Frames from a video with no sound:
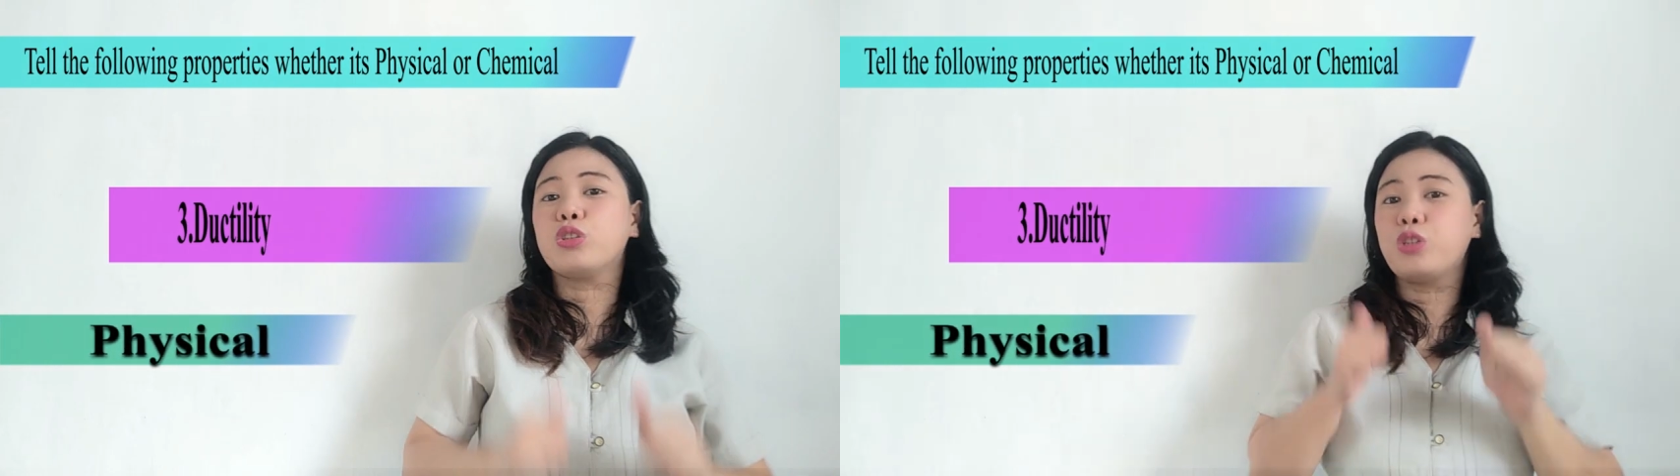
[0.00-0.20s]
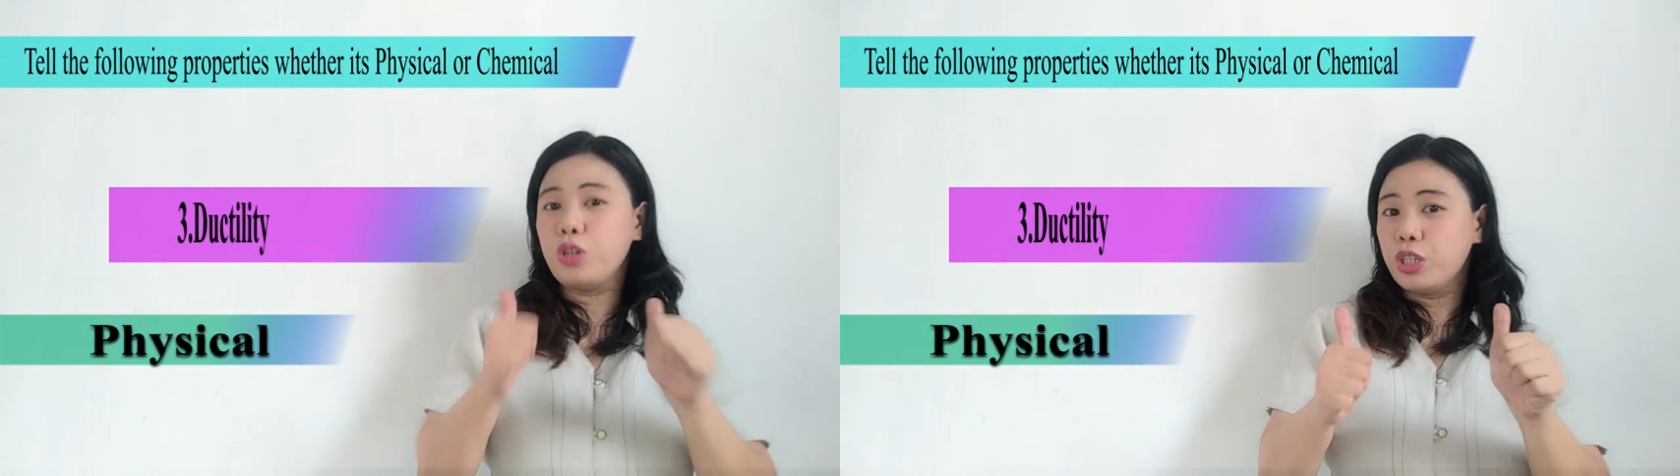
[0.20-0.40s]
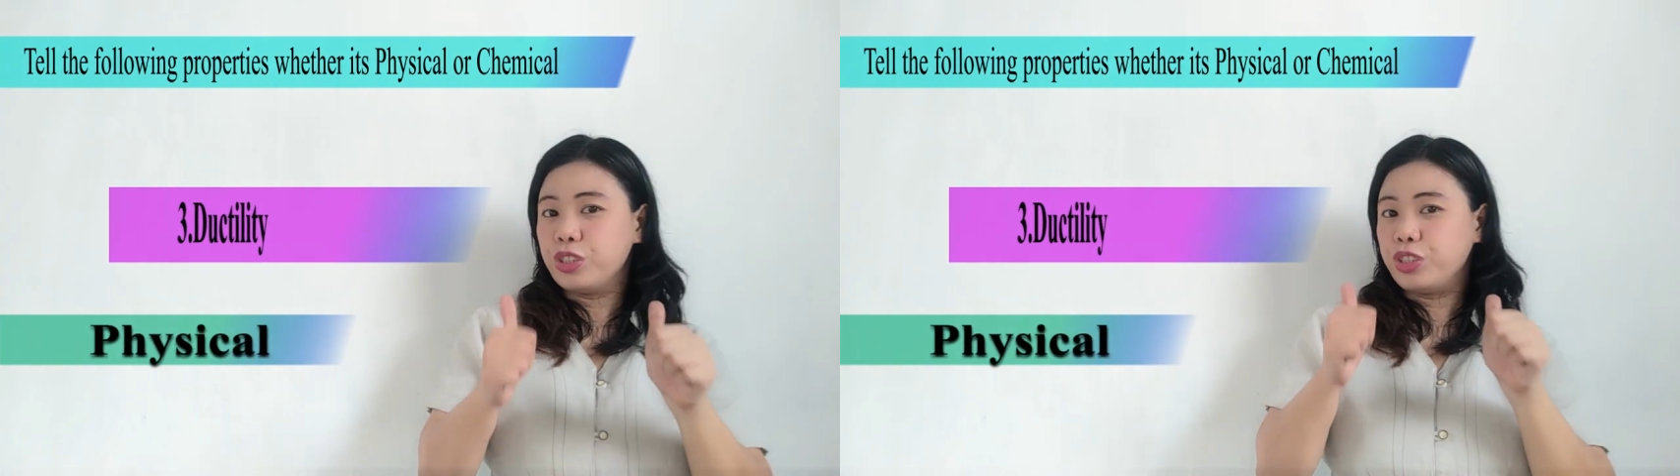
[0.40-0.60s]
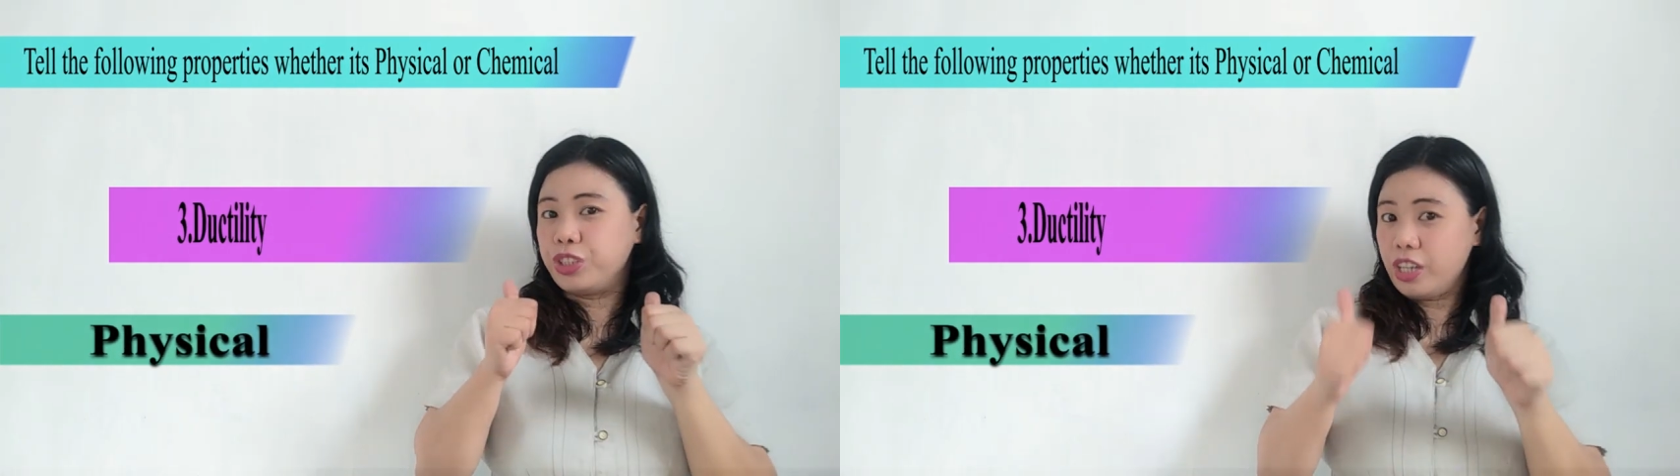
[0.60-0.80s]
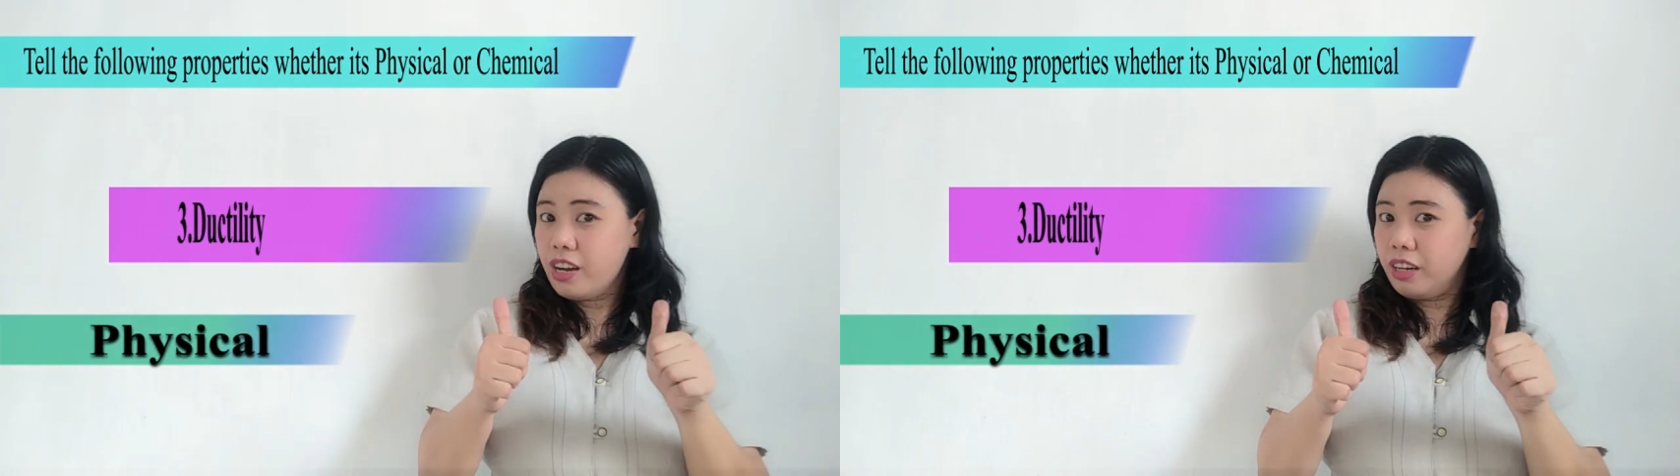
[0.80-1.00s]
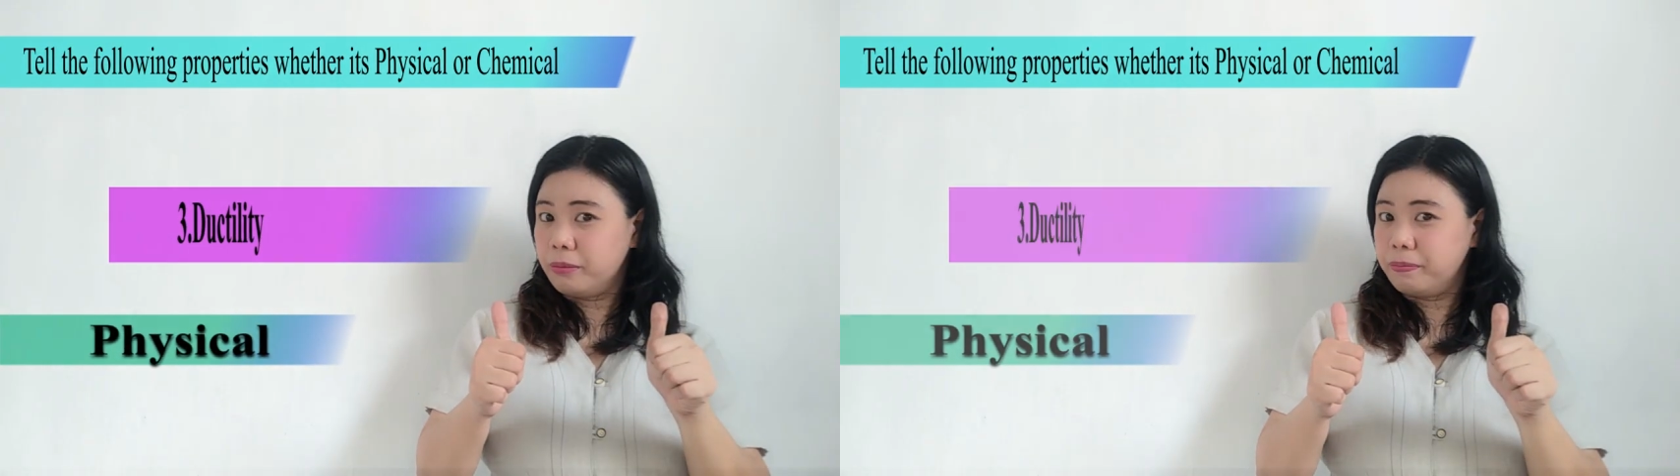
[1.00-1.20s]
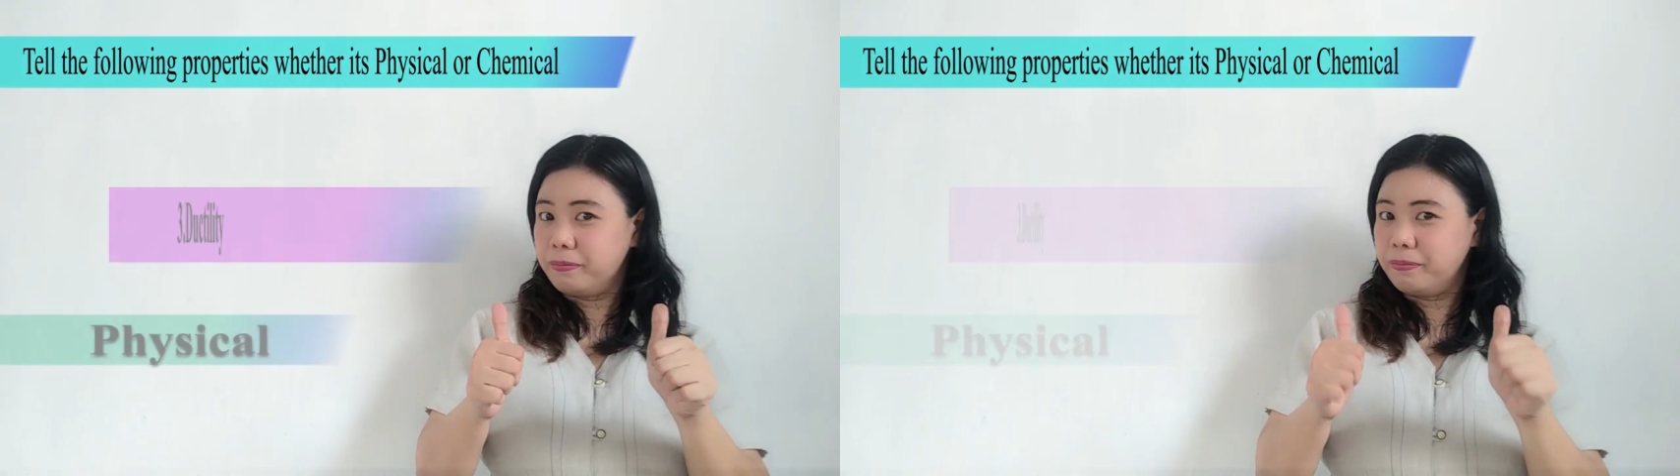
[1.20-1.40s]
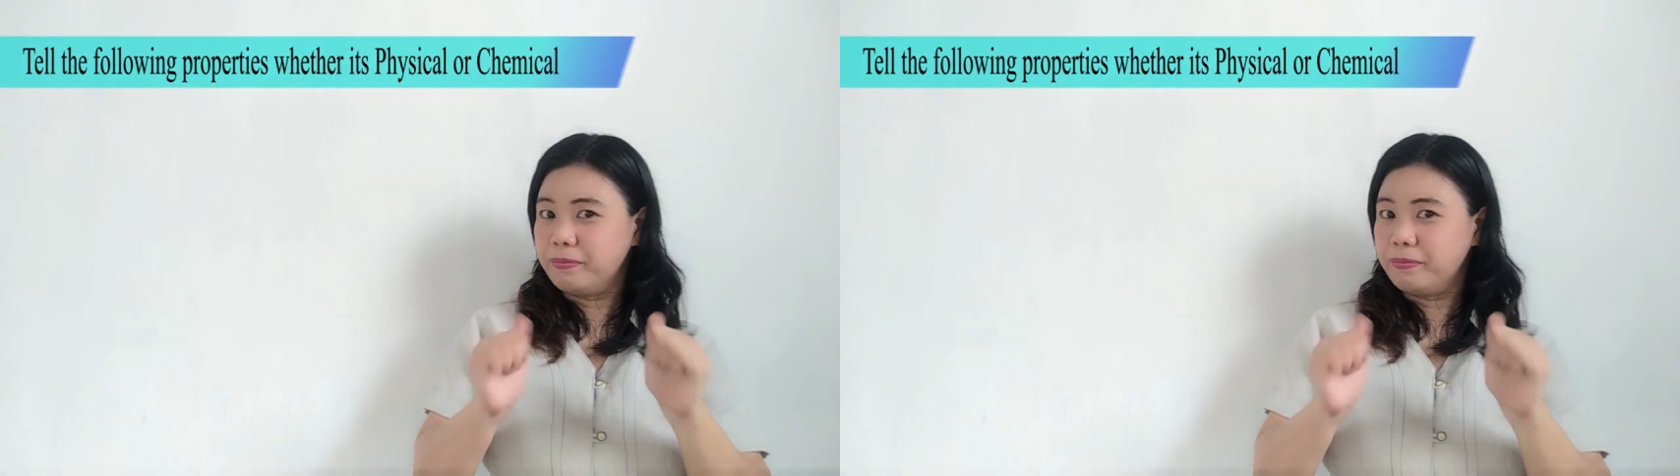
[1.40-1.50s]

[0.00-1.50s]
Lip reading: good job.